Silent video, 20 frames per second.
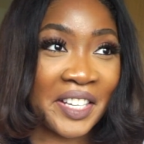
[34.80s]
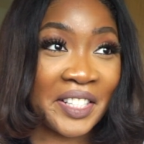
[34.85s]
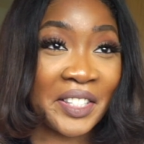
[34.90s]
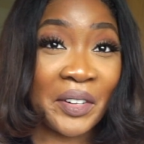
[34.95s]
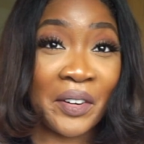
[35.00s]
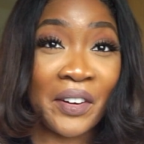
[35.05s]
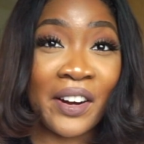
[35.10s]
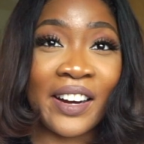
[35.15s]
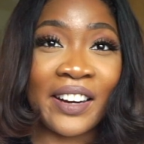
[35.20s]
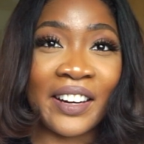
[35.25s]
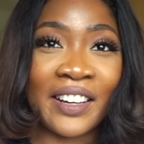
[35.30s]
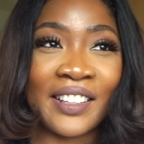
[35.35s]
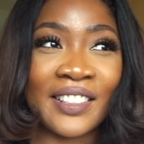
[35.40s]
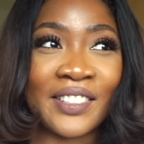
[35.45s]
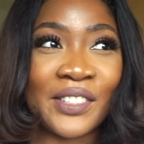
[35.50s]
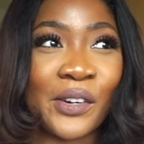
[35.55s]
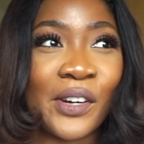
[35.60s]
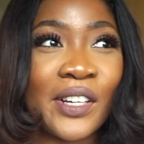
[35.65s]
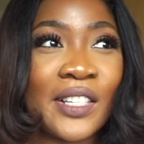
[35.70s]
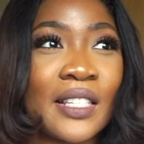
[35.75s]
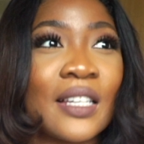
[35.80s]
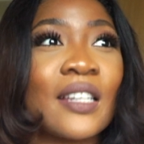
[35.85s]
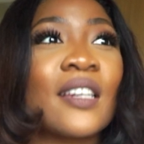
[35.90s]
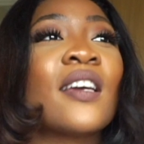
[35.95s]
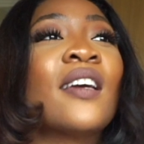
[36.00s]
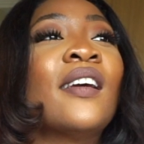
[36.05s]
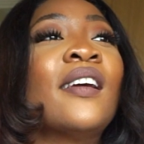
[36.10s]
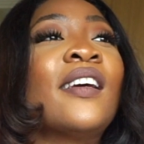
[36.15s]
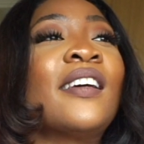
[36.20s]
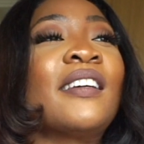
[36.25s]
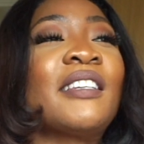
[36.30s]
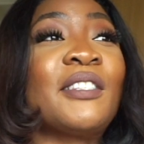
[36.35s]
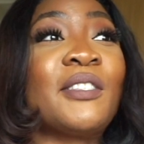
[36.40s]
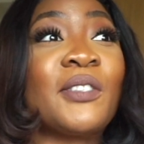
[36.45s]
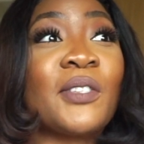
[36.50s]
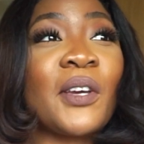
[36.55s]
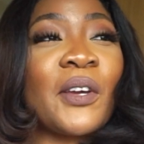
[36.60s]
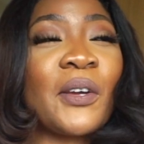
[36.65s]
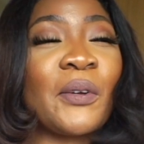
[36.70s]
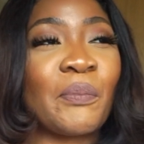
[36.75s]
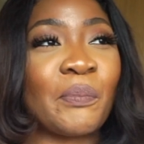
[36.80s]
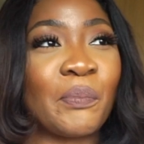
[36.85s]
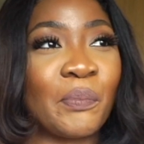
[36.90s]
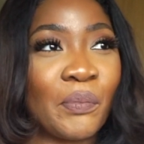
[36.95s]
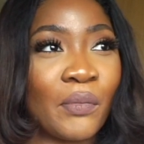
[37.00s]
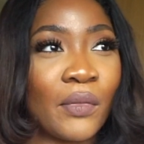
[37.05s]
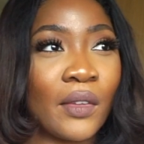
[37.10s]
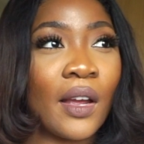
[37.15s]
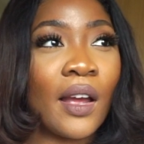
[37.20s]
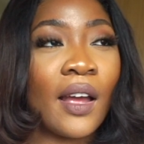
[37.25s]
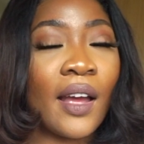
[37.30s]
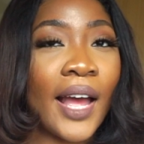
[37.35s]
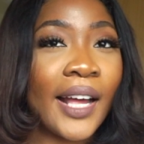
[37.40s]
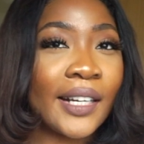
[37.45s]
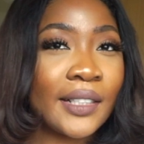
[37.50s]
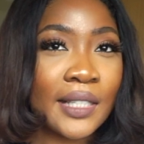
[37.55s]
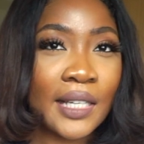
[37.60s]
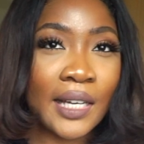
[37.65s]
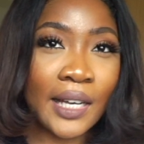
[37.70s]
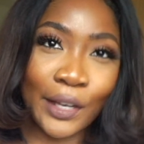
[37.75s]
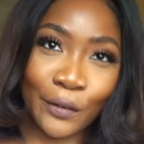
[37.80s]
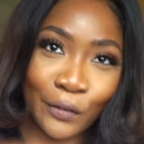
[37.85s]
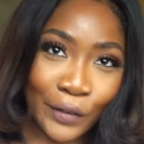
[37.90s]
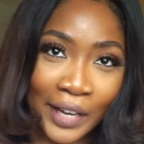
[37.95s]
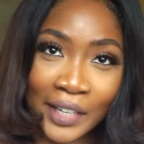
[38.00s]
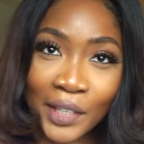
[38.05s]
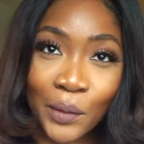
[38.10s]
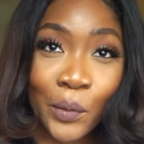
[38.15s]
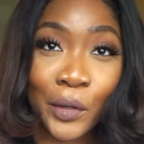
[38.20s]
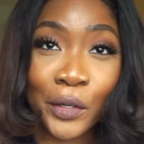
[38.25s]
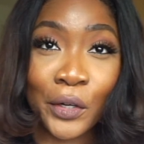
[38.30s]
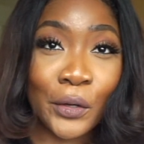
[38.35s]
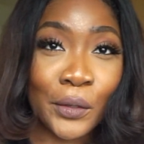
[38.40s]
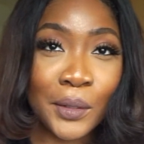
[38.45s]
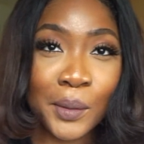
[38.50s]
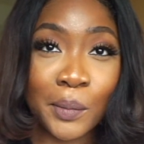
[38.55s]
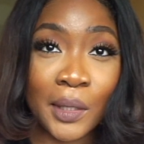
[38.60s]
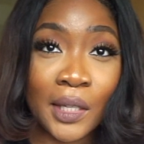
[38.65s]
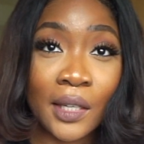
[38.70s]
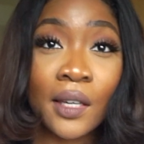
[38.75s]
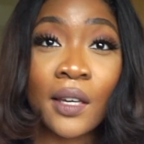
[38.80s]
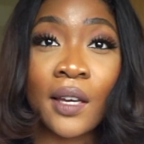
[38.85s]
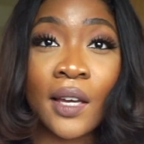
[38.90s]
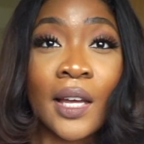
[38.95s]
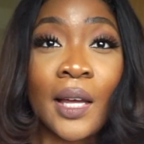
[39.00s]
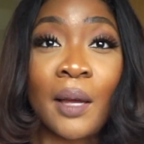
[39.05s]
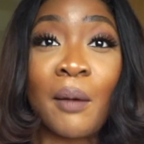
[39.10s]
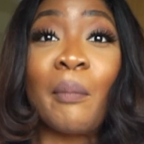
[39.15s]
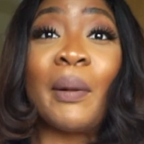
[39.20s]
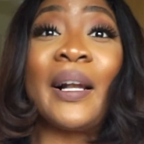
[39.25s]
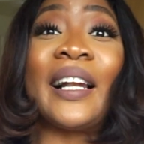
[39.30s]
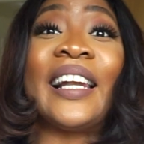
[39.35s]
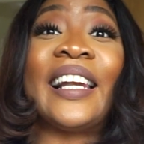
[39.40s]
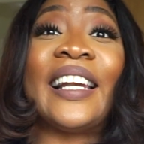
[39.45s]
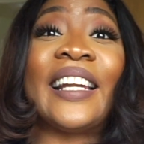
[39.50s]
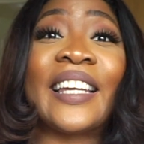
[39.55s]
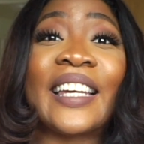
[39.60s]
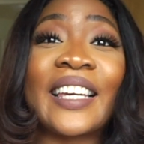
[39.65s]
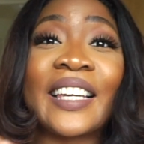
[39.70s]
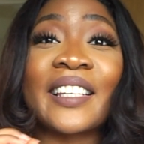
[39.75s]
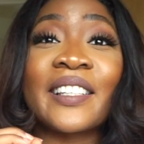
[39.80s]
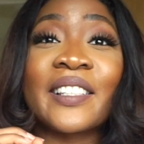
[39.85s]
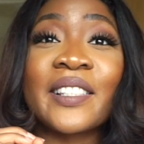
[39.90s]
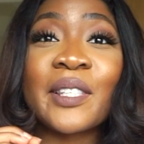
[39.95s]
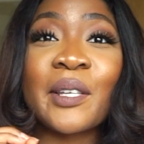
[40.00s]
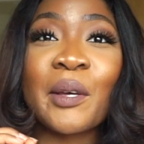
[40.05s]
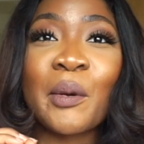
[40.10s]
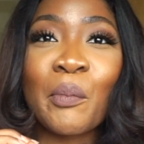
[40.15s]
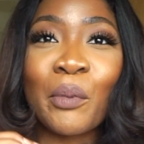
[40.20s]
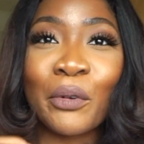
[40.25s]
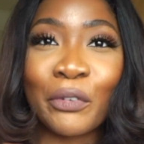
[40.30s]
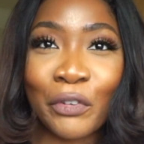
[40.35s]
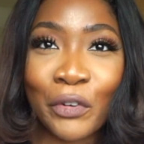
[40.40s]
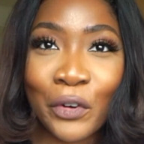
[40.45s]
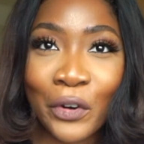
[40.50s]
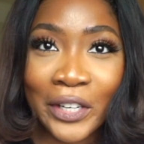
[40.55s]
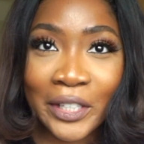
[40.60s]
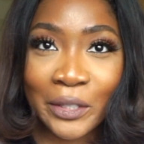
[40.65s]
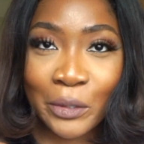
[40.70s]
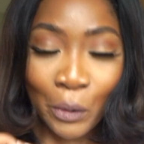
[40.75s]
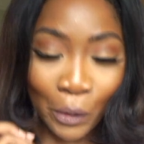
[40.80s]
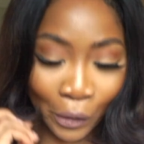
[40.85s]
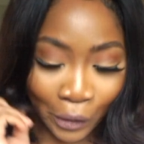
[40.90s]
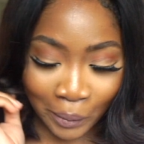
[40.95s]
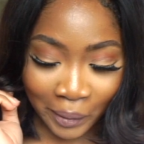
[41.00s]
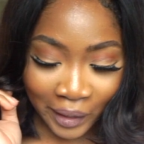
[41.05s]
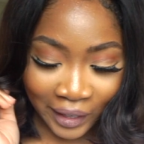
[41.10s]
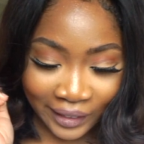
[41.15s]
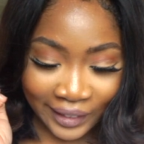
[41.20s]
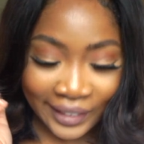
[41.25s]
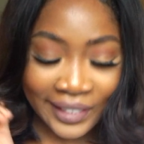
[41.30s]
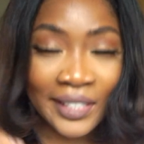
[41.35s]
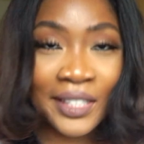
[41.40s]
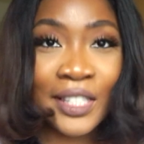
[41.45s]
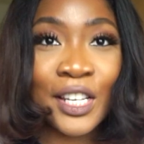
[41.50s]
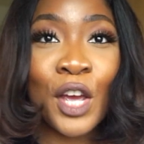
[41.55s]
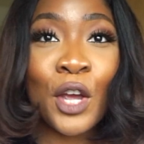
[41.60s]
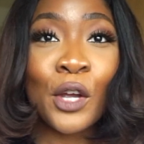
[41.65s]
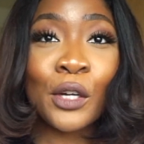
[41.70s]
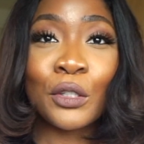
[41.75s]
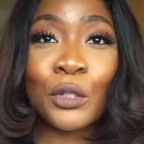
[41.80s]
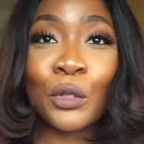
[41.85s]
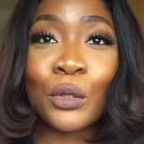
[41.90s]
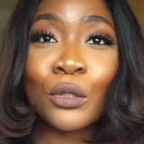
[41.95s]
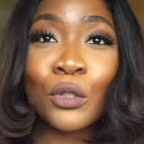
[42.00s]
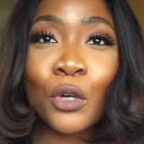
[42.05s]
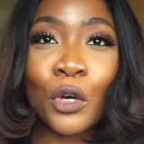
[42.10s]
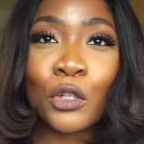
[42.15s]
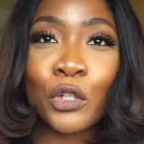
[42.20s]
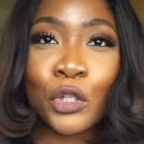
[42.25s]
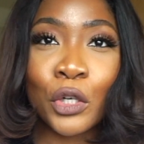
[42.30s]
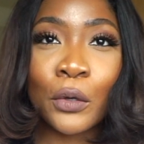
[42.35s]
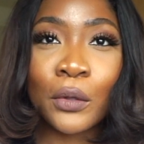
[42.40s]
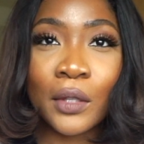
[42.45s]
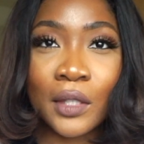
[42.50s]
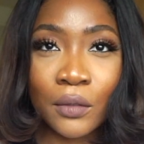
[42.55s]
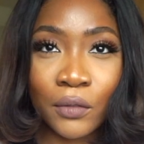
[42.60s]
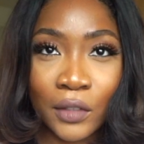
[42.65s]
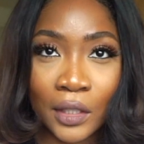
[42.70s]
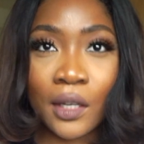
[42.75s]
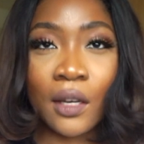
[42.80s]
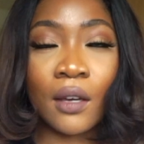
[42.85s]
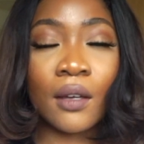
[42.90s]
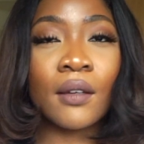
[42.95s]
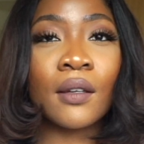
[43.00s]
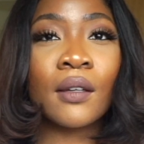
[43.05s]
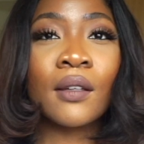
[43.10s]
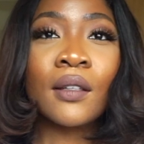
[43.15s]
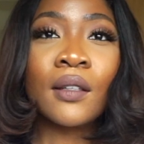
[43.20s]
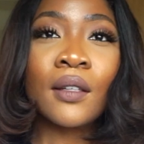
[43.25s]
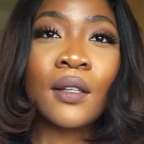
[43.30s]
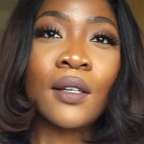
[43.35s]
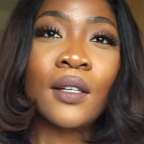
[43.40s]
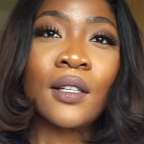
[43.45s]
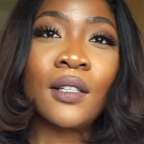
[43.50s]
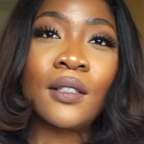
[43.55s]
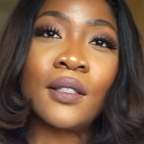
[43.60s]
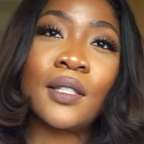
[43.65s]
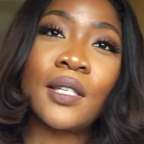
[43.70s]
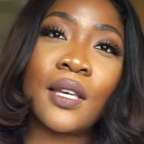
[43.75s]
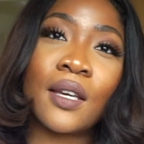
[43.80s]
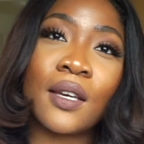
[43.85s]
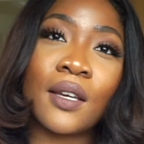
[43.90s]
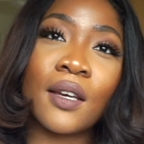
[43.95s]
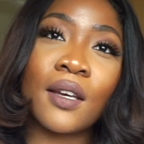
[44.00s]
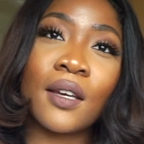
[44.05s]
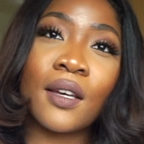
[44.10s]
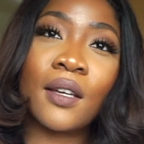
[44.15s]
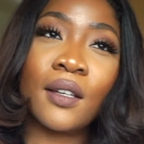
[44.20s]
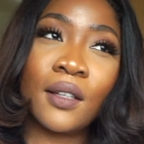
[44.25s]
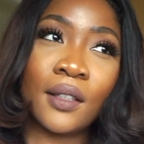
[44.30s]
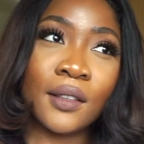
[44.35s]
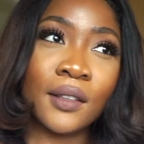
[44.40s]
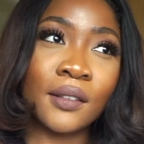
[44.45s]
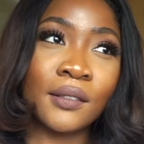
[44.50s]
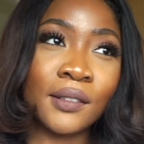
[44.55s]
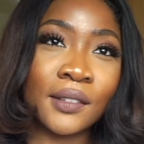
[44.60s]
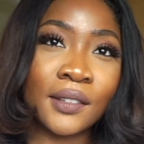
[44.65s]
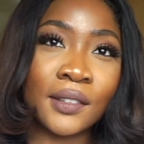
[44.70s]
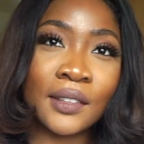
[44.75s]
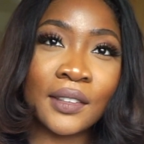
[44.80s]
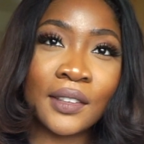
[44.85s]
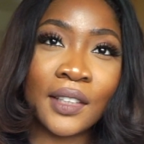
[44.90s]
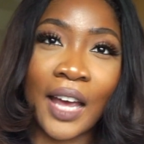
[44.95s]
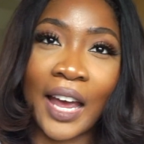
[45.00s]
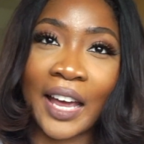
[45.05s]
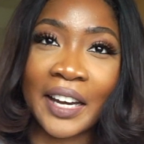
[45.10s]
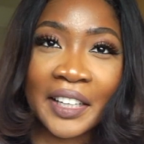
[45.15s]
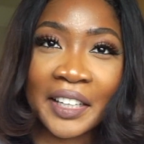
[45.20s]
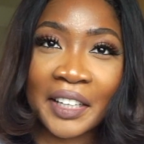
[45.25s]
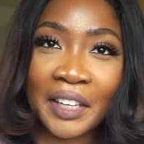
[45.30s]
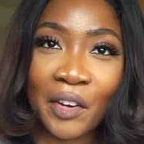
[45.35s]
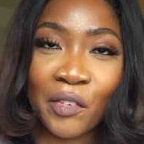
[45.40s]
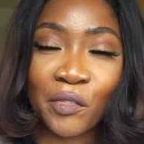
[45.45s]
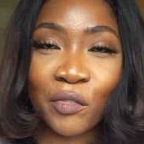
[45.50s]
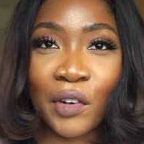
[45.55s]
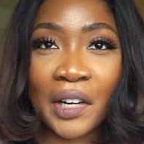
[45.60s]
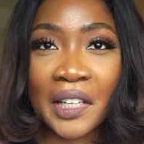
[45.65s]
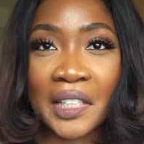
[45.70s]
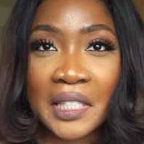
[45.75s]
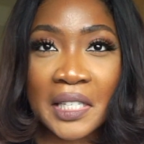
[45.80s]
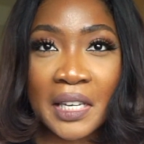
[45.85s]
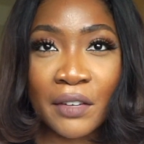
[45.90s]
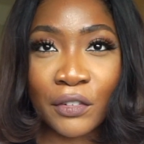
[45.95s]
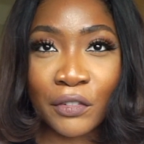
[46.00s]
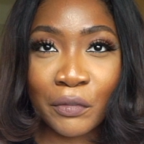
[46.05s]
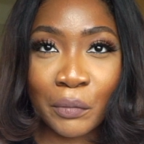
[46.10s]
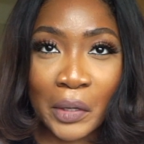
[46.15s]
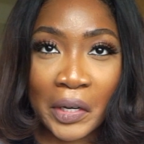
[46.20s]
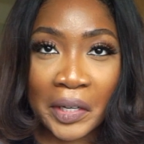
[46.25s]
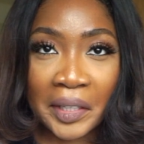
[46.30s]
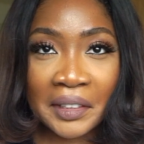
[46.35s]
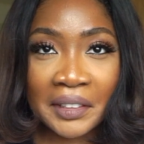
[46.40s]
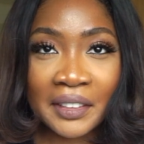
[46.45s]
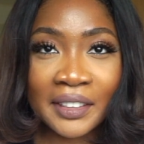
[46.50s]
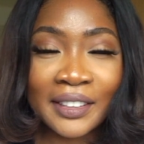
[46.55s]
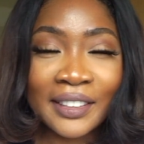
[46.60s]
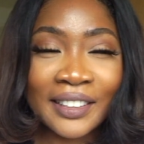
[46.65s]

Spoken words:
crazy. So, and if anyone knows me, please, before I talk about this, do not show this video to any relative of mine